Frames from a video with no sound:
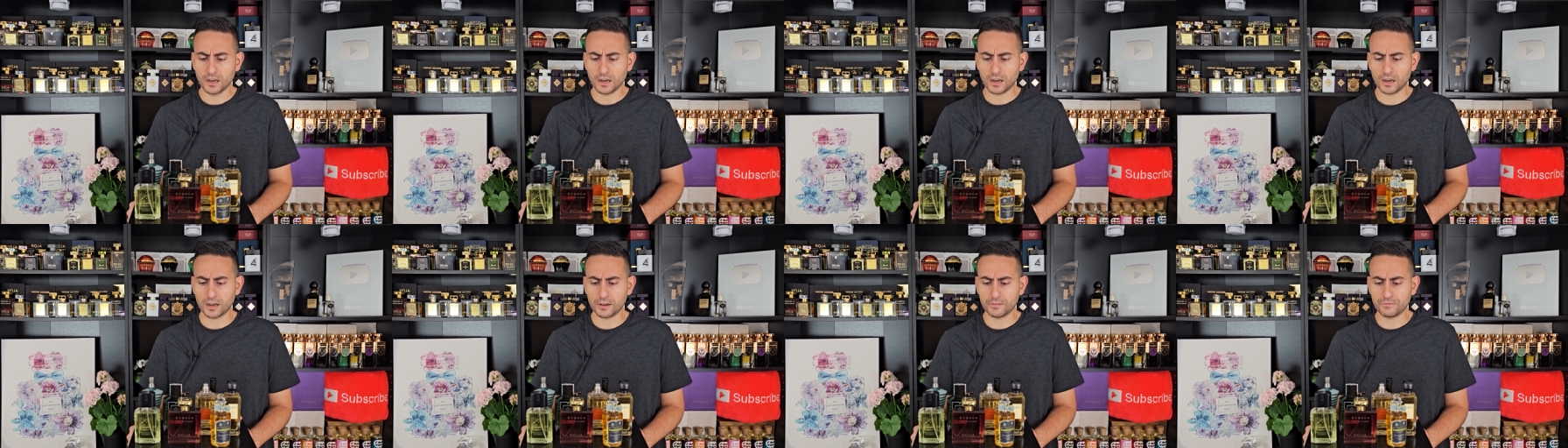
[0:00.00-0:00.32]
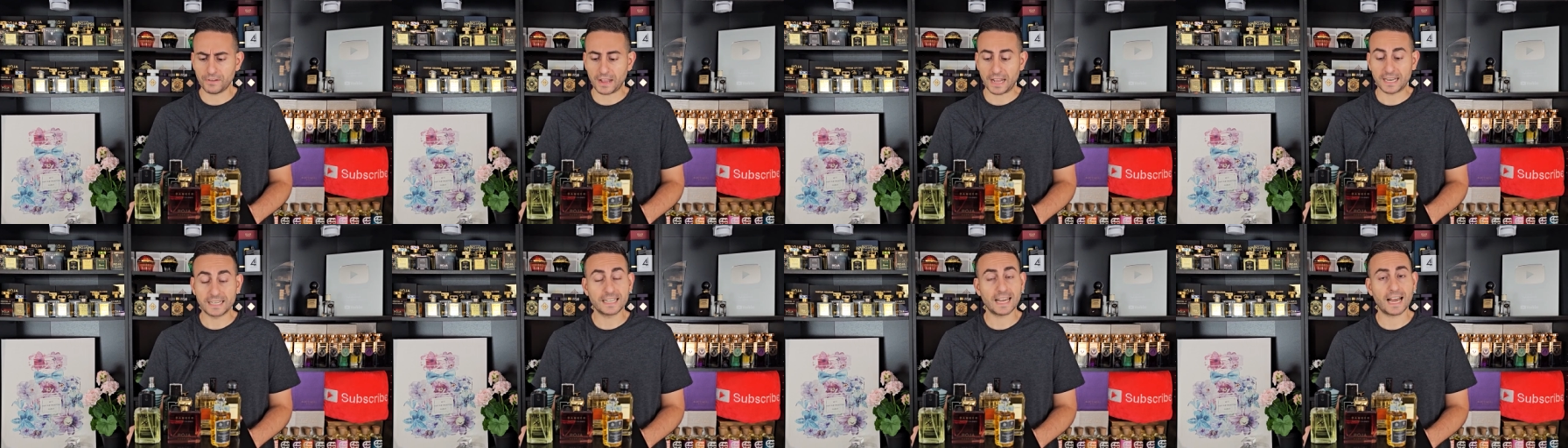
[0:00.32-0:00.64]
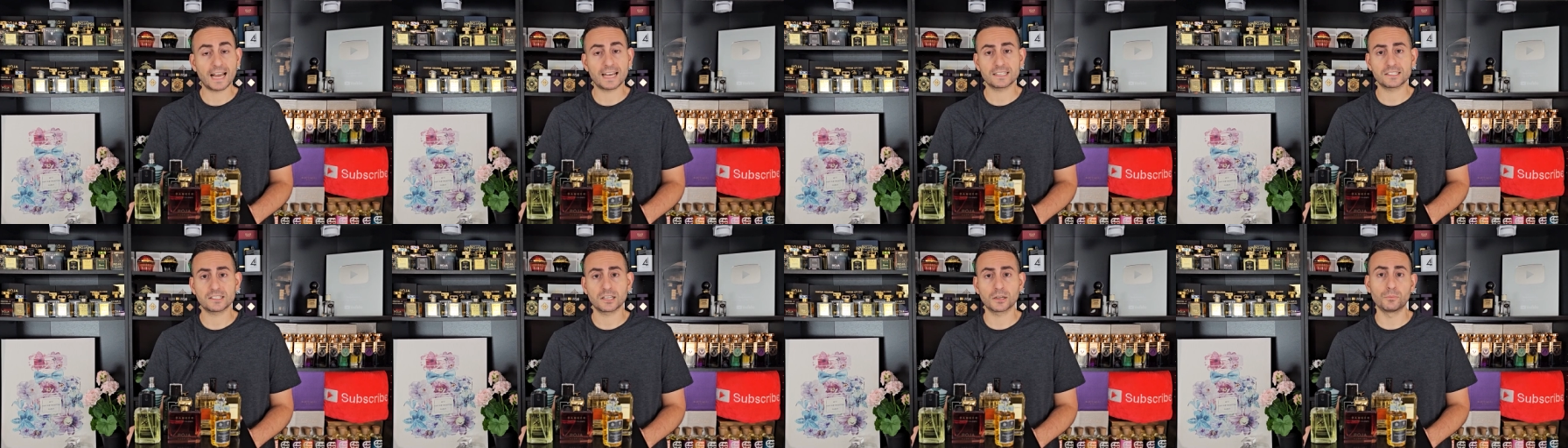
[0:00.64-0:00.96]
Uh,
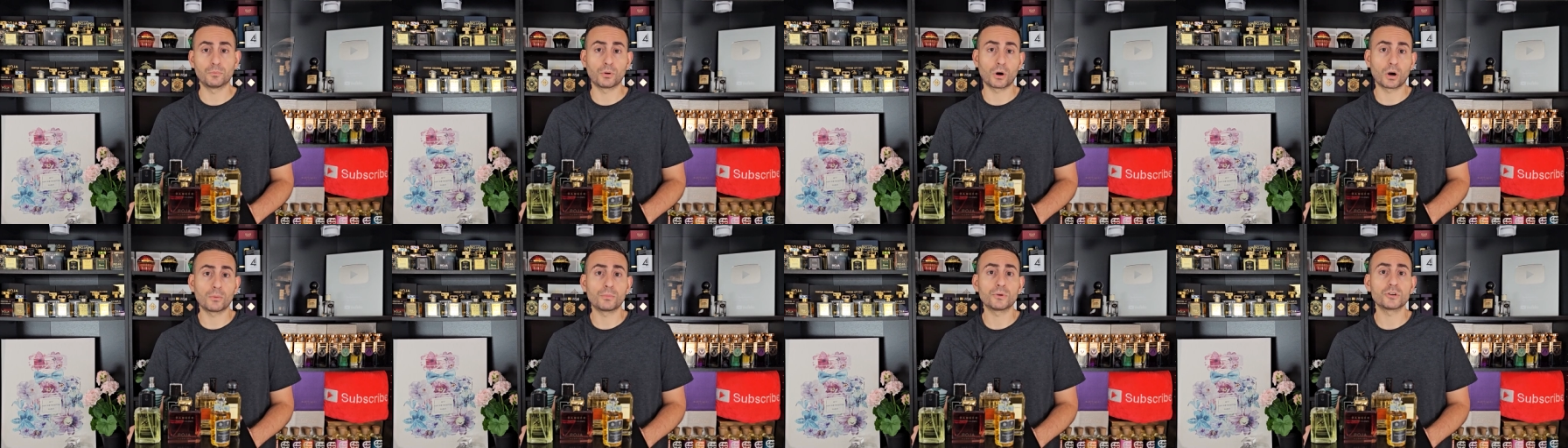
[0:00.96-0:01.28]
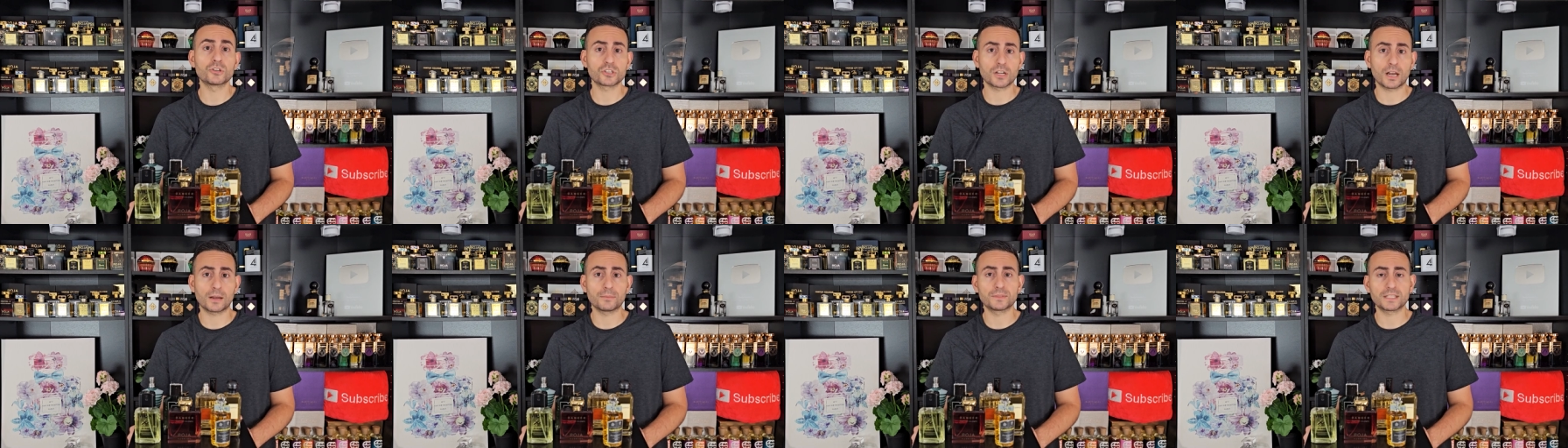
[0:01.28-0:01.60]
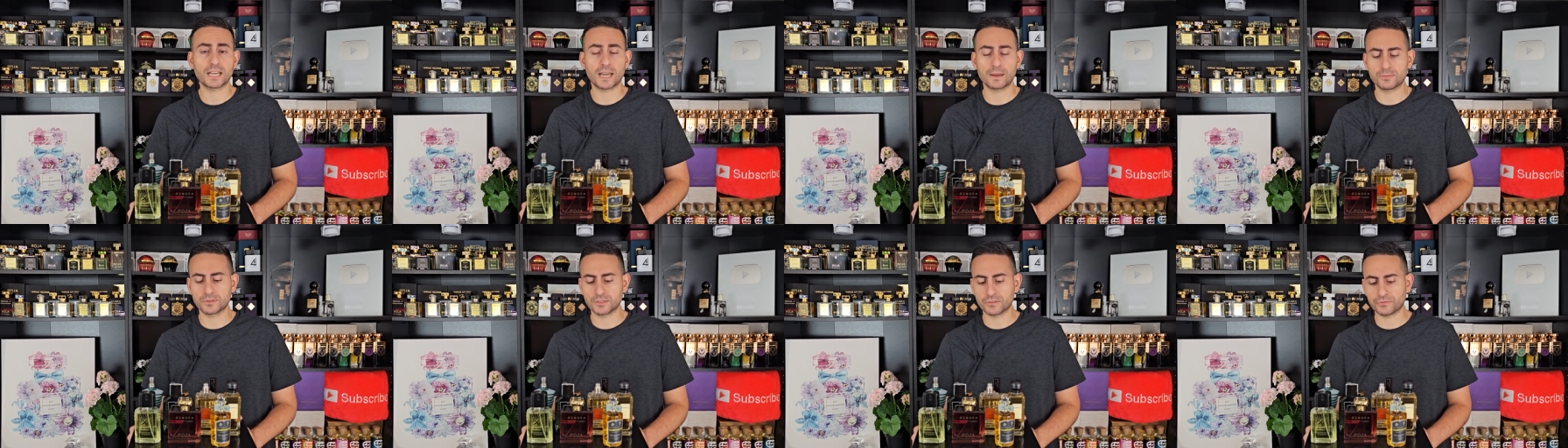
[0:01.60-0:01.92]
fantastic barbershop
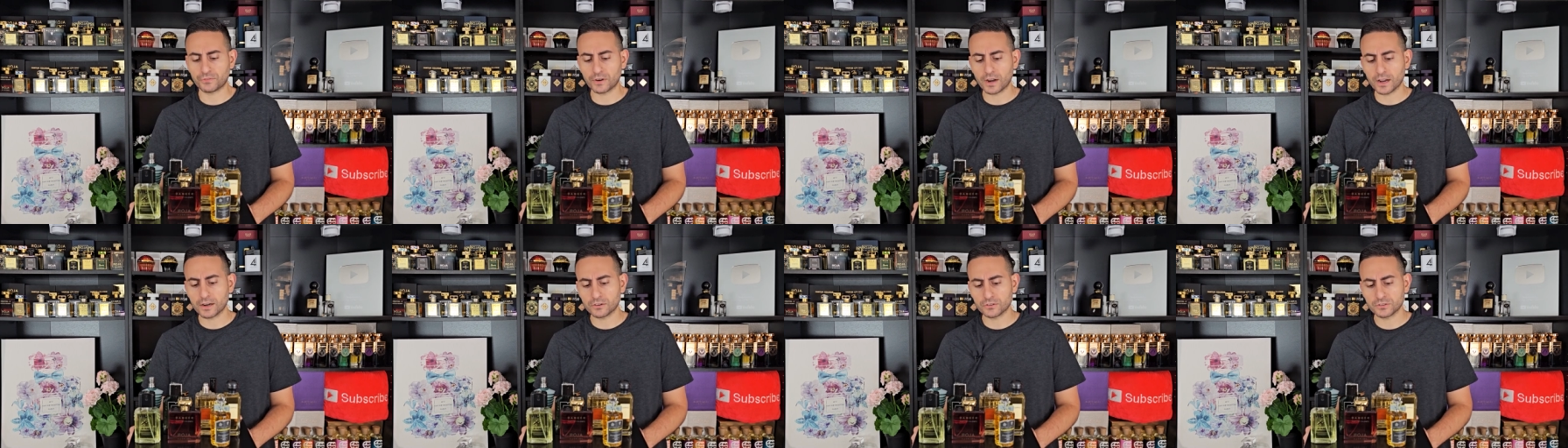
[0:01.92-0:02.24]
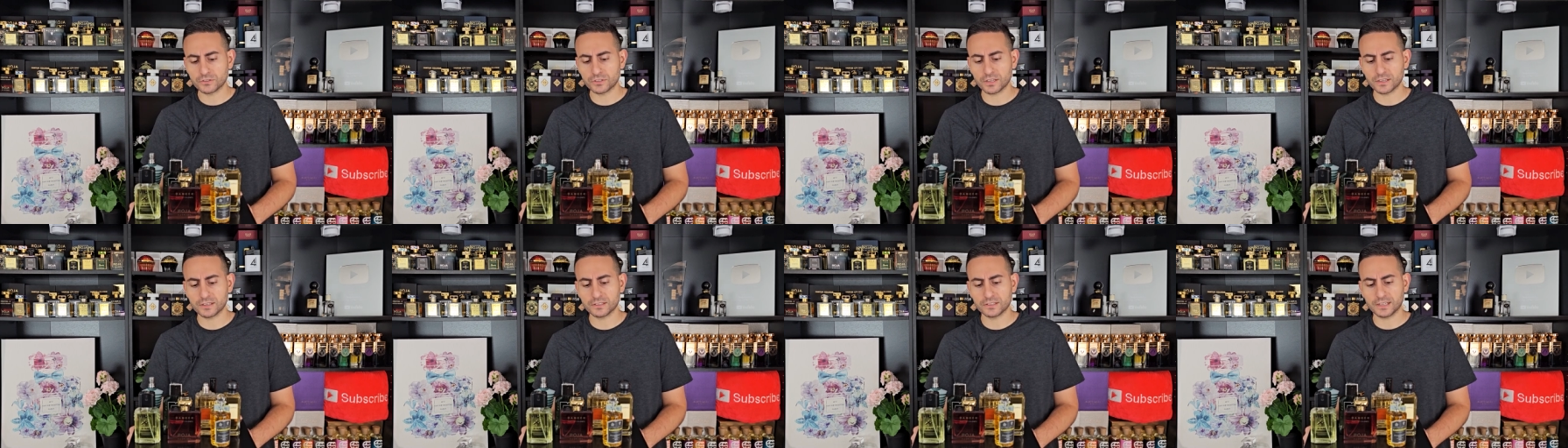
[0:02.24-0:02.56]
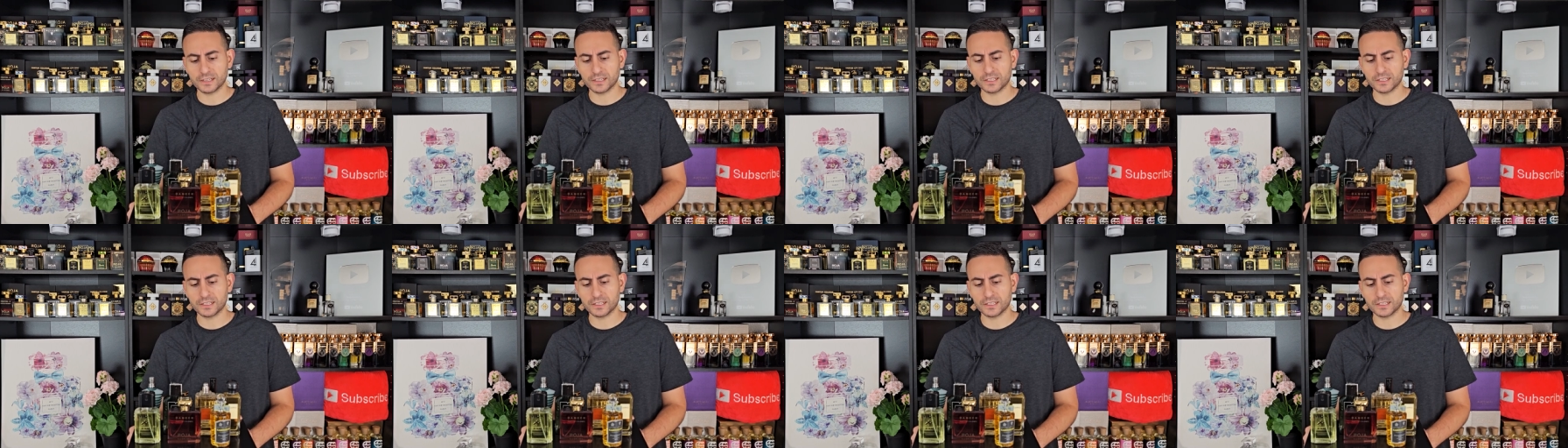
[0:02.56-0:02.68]
types of fragrances.